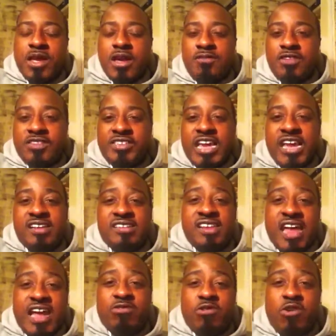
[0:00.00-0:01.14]
If your check is
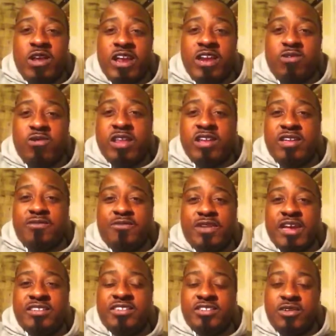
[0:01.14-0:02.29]
not growing at the rate of
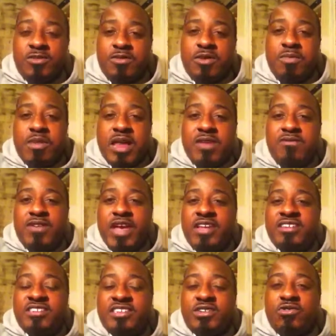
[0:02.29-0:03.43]
inflation, your money
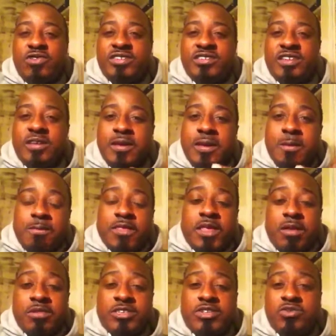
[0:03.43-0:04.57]
value is decreasing.
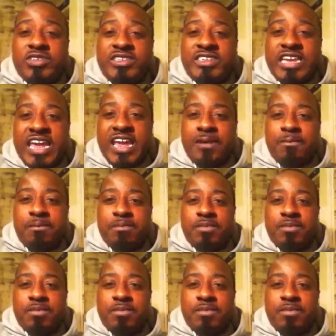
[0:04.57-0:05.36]
Number 2 is debt.